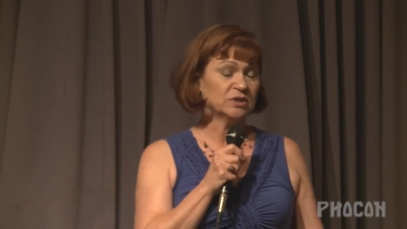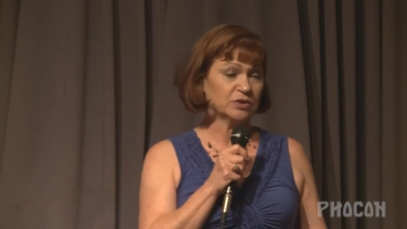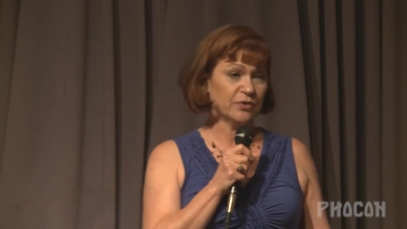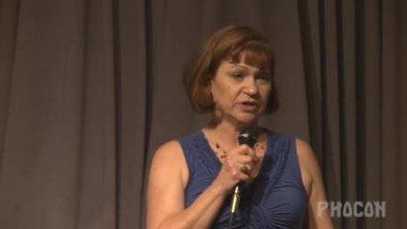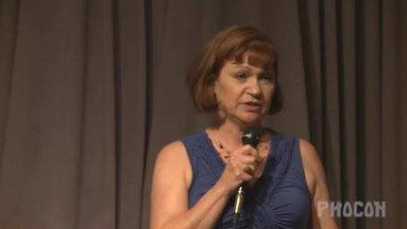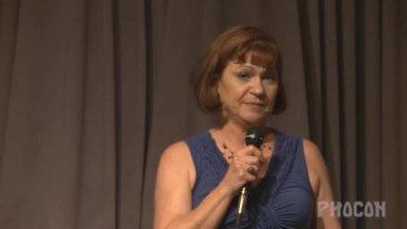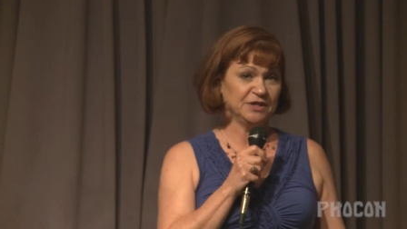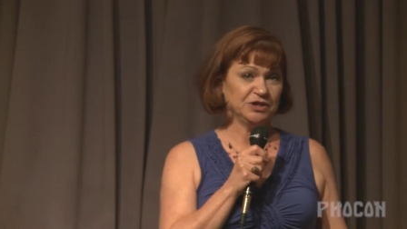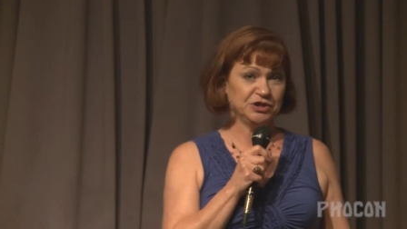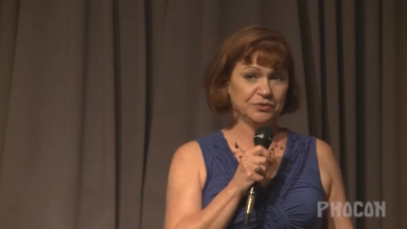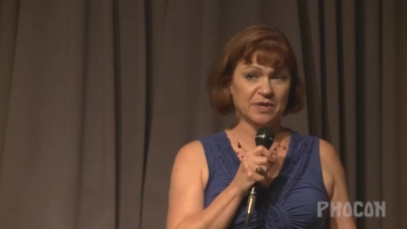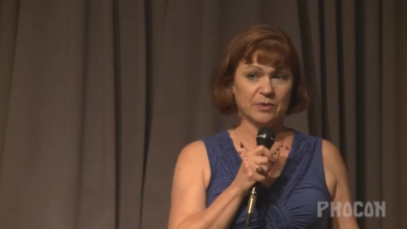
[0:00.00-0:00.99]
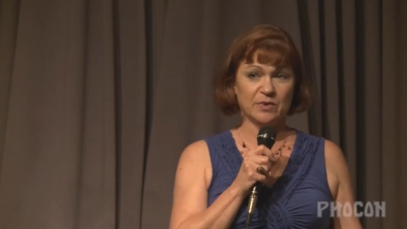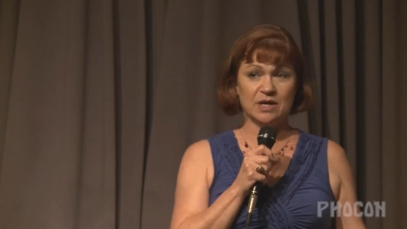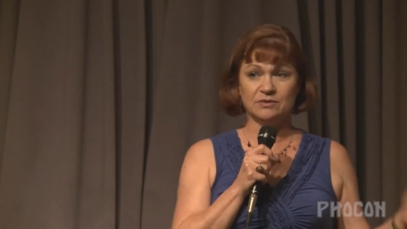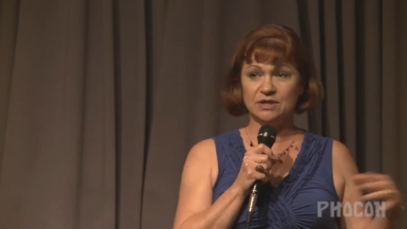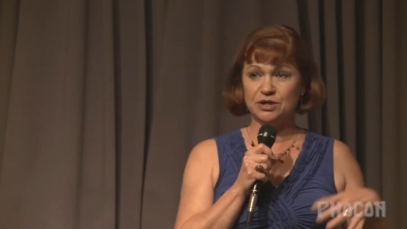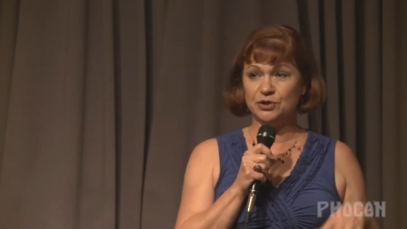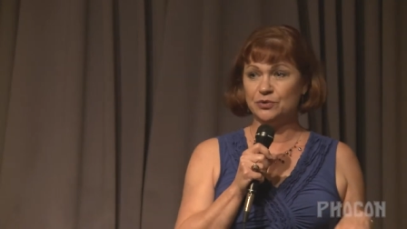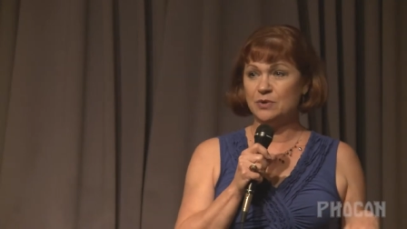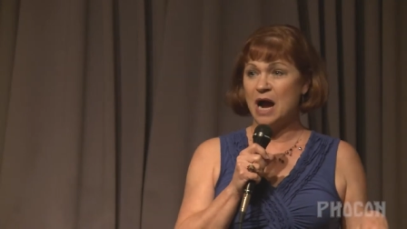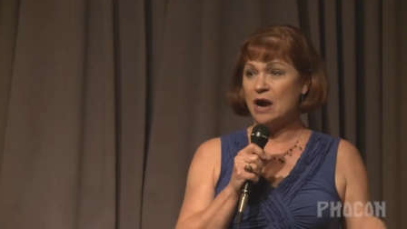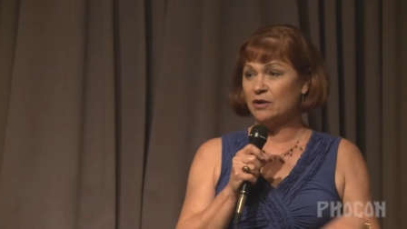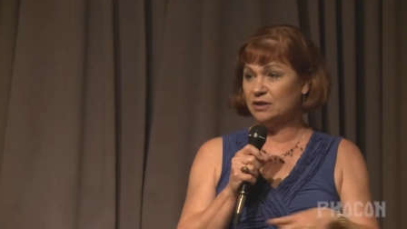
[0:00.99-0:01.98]
was going to be doing. We only
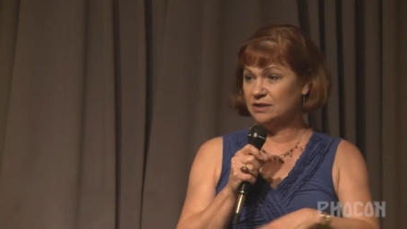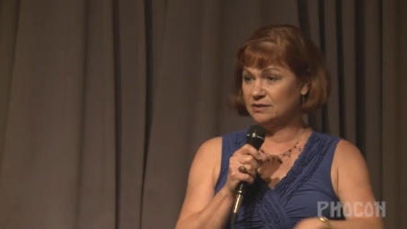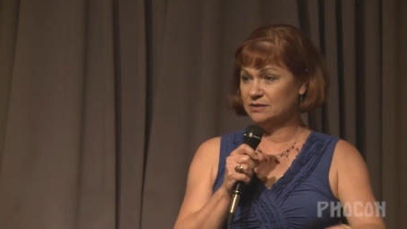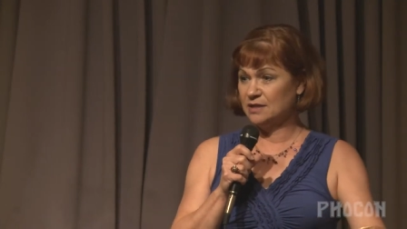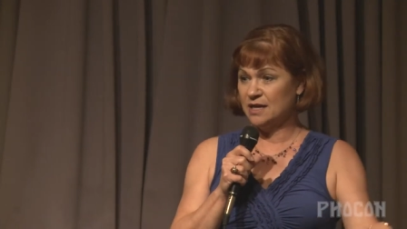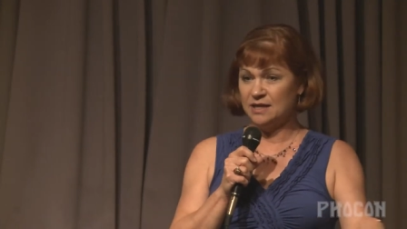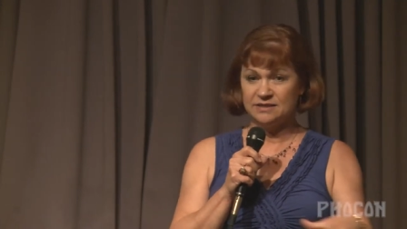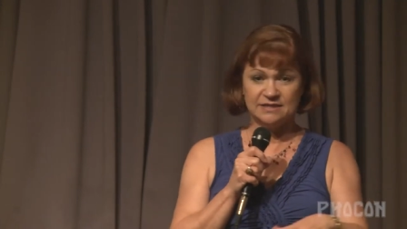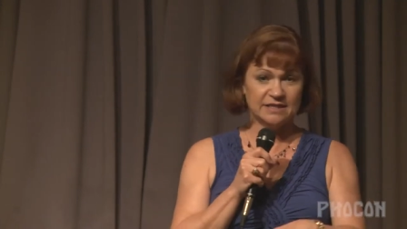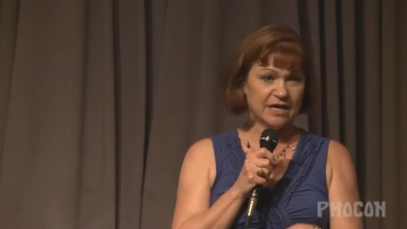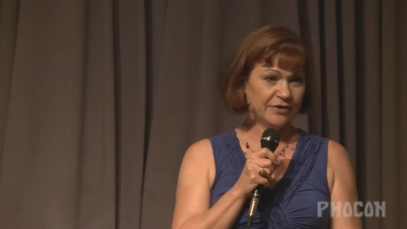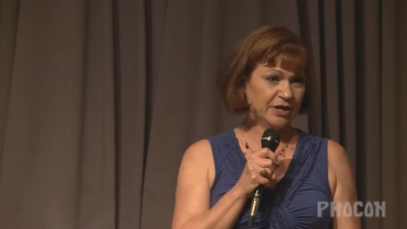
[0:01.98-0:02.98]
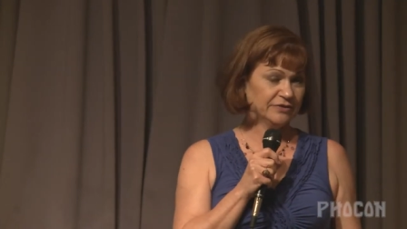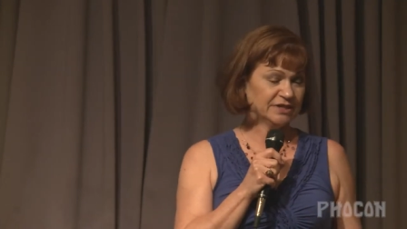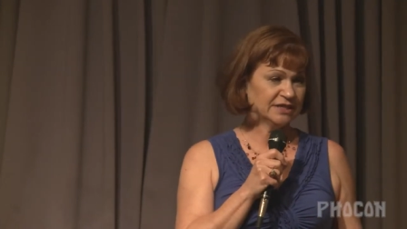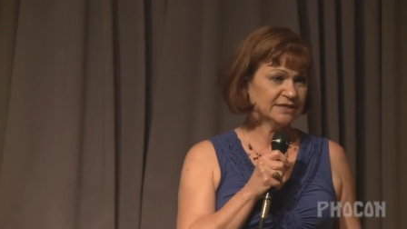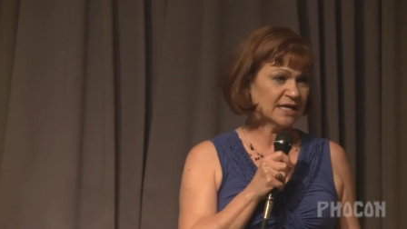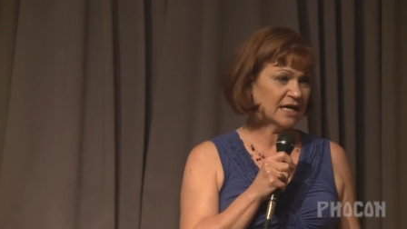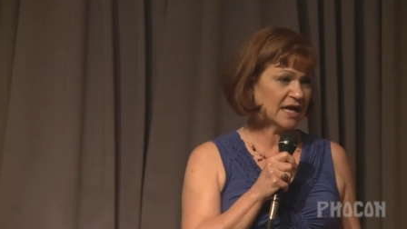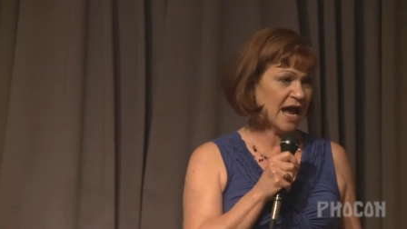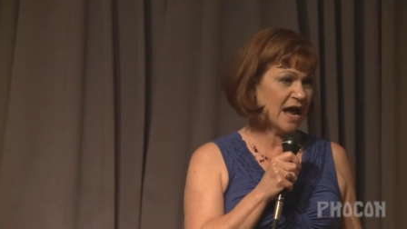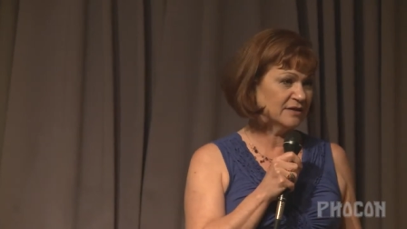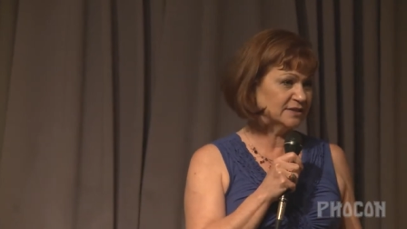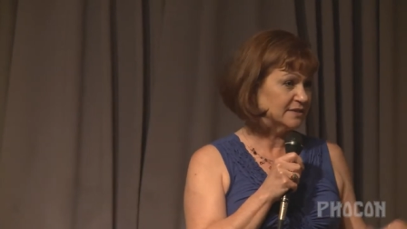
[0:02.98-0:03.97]
knew our little uh, scenarios inside a
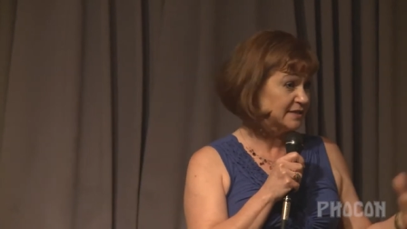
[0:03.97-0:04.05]
house.